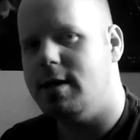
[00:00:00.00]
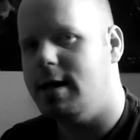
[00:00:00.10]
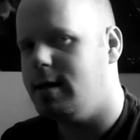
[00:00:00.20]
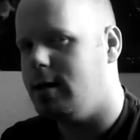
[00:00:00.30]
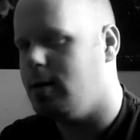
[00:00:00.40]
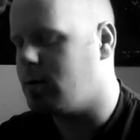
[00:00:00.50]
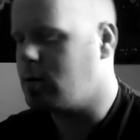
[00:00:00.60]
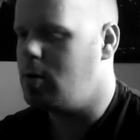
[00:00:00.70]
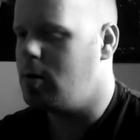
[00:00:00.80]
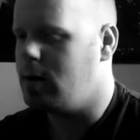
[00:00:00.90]
thing that you
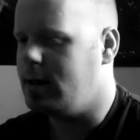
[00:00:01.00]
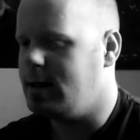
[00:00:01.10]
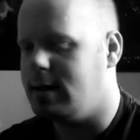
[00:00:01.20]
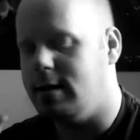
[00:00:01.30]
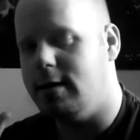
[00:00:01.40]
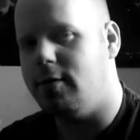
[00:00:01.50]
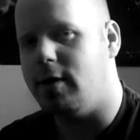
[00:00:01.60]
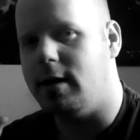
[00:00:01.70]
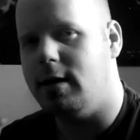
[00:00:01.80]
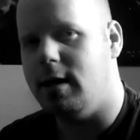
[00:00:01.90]
record is a
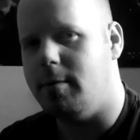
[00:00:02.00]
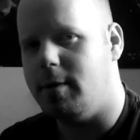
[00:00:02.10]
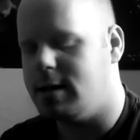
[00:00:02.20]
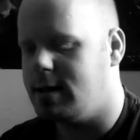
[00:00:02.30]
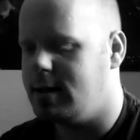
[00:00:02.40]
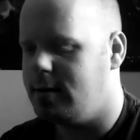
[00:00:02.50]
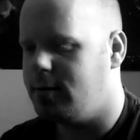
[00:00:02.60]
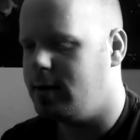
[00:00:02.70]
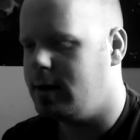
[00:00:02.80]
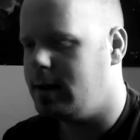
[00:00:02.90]
different clip. It's a
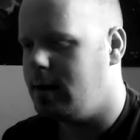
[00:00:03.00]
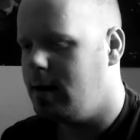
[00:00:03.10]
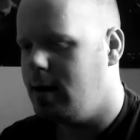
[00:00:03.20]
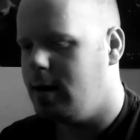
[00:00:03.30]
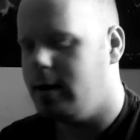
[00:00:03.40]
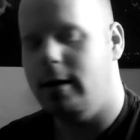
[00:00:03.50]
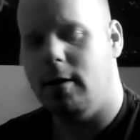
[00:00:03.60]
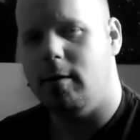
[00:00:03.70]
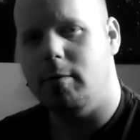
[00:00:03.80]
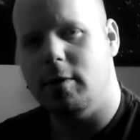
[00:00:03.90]
different,
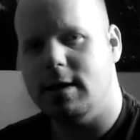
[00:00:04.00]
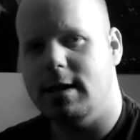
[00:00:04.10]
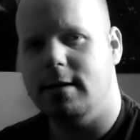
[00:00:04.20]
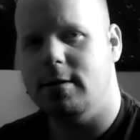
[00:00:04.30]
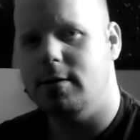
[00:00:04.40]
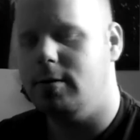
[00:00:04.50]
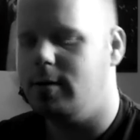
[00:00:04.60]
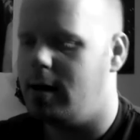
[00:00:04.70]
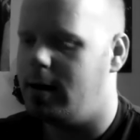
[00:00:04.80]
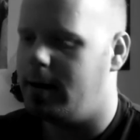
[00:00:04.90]
it puts it into
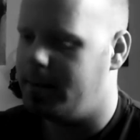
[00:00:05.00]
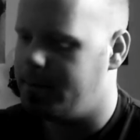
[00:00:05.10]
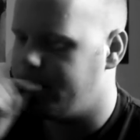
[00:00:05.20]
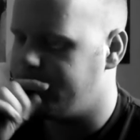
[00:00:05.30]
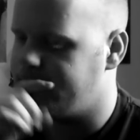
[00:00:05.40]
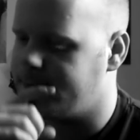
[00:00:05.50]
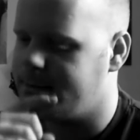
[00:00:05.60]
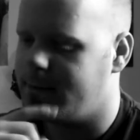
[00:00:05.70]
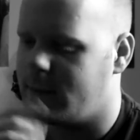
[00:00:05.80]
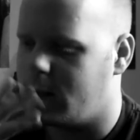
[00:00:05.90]
the,
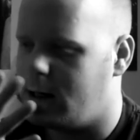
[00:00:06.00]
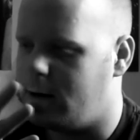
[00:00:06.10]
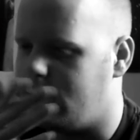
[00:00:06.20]
how do I